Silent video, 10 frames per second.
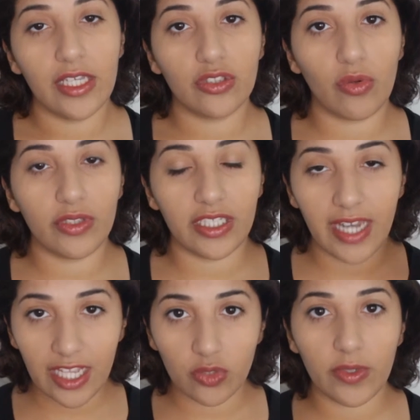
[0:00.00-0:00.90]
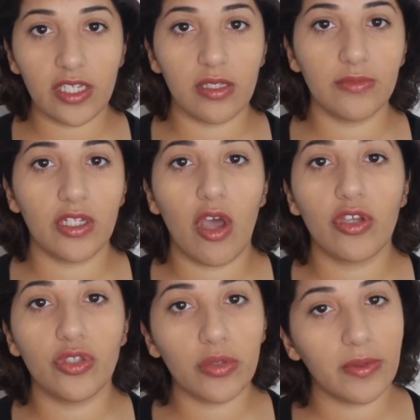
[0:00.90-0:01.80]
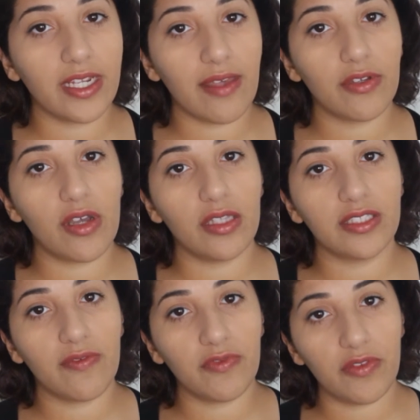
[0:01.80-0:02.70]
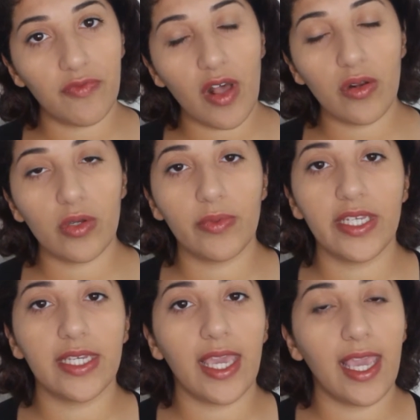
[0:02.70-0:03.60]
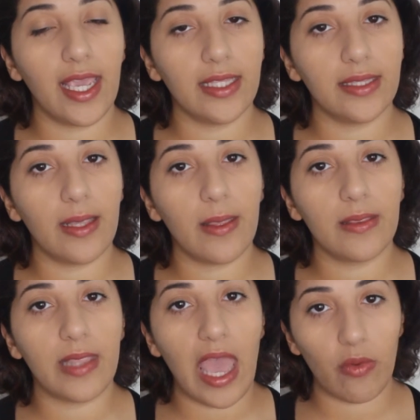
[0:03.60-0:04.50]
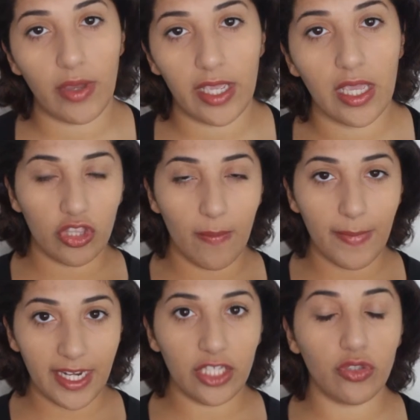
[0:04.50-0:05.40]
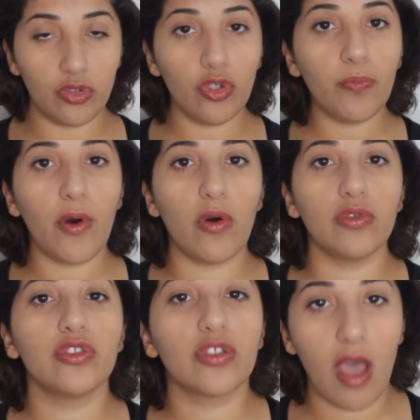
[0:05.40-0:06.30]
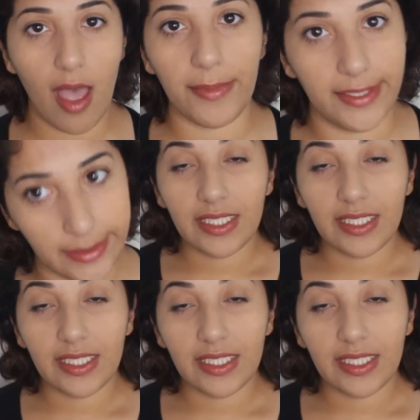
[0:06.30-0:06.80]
So when the next week comes along, you already have the content for the following week, and that way, the minute you do post, comment.